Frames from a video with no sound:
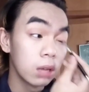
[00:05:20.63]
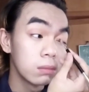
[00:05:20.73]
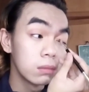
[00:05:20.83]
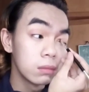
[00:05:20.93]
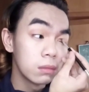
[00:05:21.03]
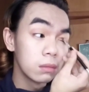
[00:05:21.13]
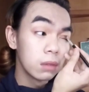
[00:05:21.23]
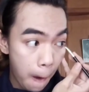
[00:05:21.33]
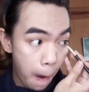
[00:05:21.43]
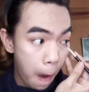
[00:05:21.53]

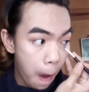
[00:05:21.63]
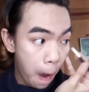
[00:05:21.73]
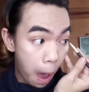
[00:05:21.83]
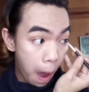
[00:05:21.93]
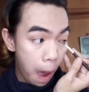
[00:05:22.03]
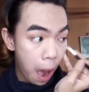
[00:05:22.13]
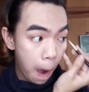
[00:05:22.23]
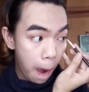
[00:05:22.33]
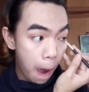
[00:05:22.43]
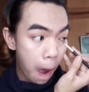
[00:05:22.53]

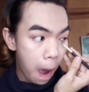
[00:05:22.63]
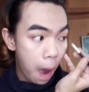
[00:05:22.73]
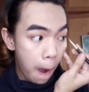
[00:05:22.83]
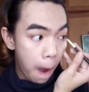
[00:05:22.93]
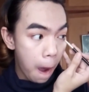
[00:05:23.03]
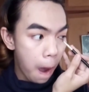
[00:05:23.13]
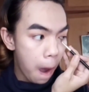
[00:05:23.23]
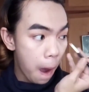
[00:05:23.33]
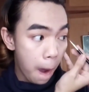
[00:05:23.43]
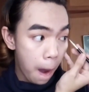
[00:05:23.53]

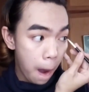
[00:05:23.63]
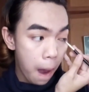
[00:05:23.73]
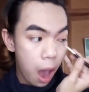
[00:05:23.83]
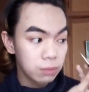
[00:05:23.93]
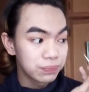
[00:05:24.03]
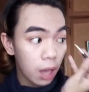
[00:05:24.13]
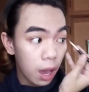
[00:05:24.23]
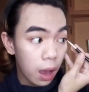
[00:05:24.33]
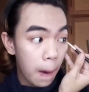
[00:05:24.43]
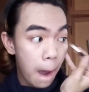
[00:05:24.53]

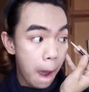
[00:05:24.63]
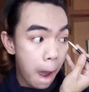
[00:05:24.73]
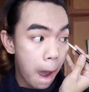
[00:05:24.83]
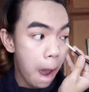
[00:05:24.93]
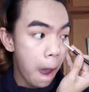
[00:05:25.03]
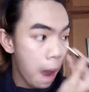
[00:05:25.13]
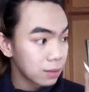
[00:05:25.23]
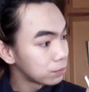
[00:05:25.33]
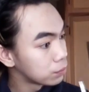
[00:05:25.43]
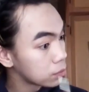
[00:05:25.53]

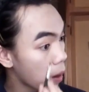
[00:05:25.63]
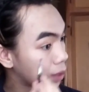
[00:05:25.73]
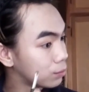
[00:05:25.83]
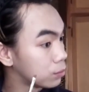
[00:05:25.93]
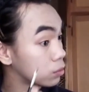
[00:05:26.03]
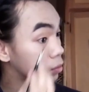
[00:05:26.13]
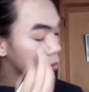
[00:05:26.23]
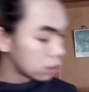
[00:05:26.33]
Nobody speaks.